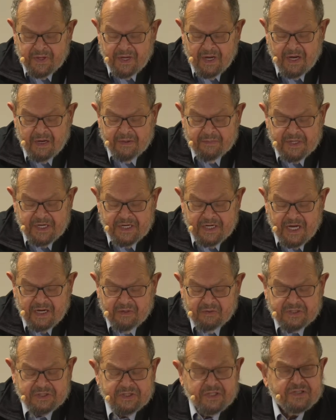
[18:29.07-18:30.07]
I mean, I
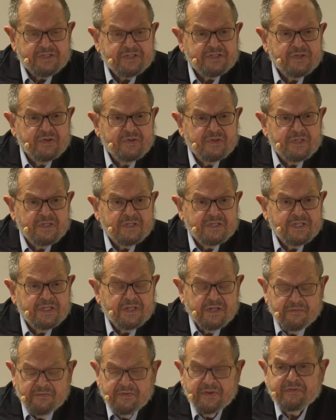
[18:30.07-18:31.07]
was a student in
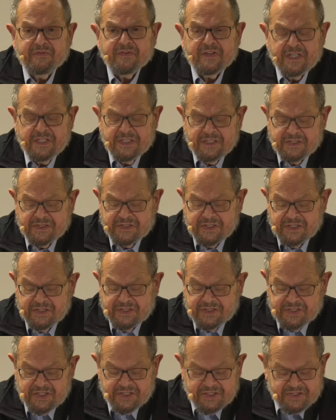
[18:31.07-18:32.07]
the 50s and
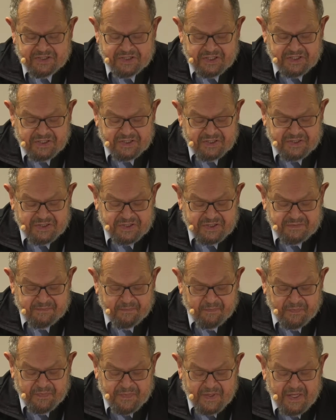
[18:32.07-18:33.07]
60s,
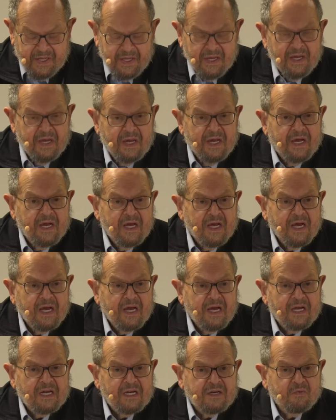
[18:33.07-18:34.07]

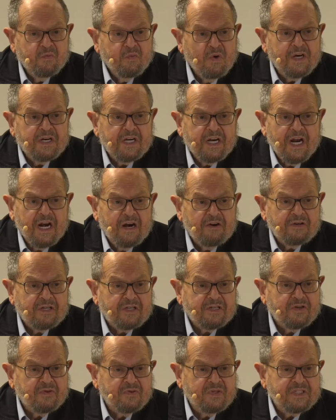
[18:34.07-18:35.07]
and one
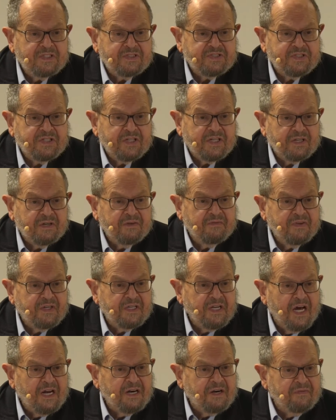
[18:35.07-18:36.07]
characteristic of a
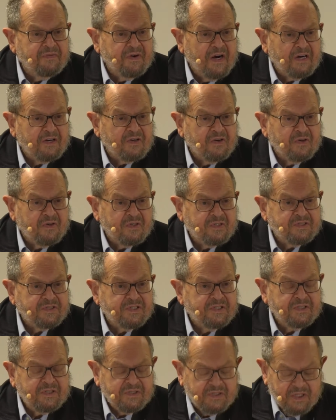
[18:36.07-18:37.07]
lot of our
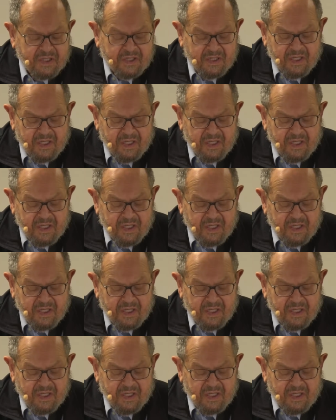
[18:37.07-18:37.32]
courses